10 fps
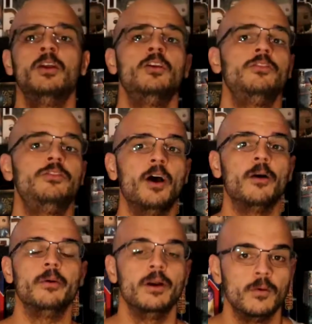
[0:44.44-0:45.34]

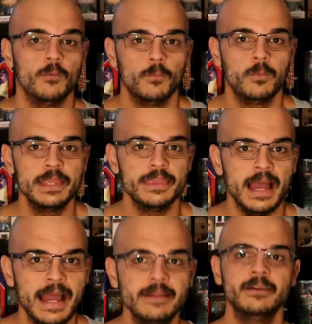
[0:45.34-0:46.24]
So, with
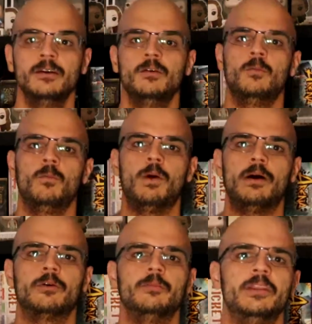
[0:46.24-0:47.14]
that,
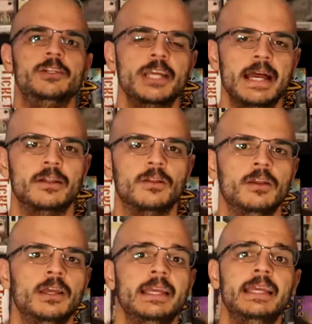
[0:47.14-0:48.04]
welcome to the channel.
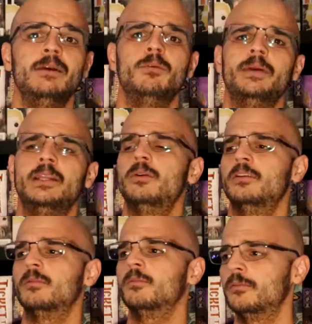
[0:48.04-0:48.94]
Here we'll be doing
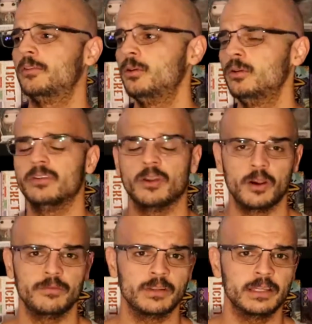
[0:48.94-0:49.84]
some reviews and
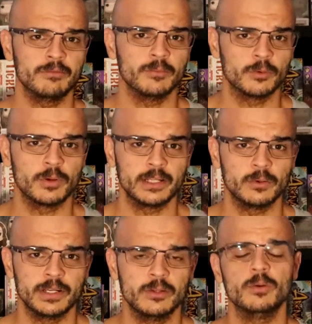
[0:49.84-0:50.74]
hopefully from
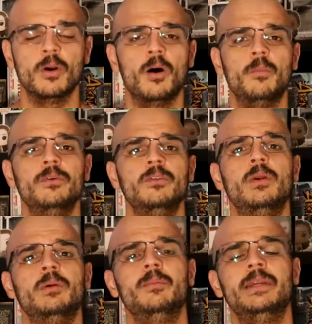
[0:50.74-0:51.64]
2022 onwards
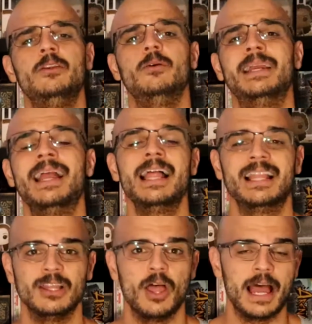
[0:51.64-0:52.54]
we will be doing
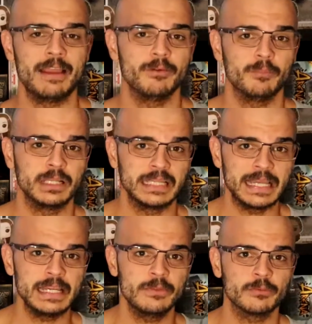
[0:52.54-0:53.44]
live
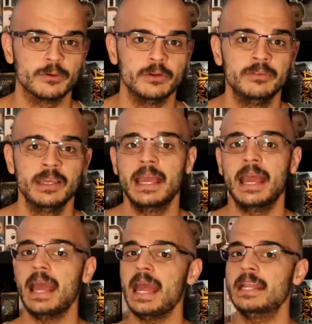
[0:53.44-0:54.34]
playthroughs
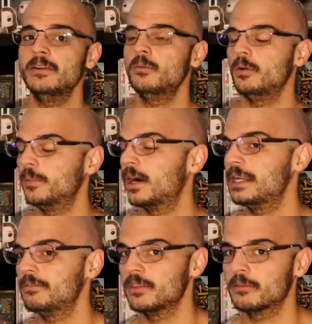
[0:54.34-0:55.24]
and we might
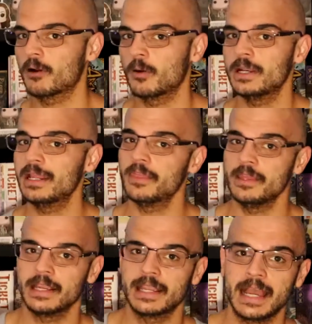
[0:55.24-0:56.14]
even throw in
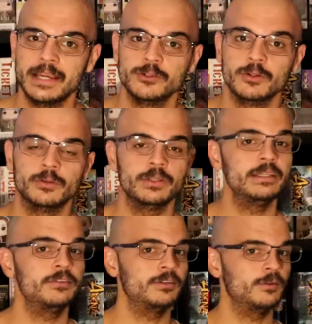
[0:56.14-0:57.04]
the occasional
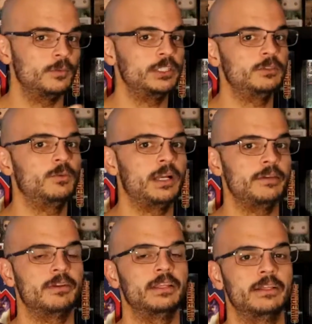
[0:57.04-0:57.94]
list, which is why
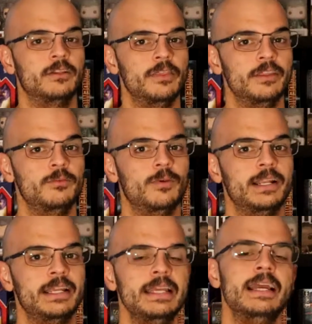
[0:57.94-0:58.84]
you've clicked on this
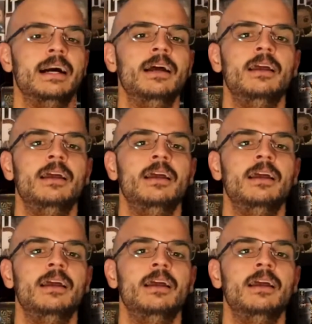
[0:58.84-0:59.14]
one here,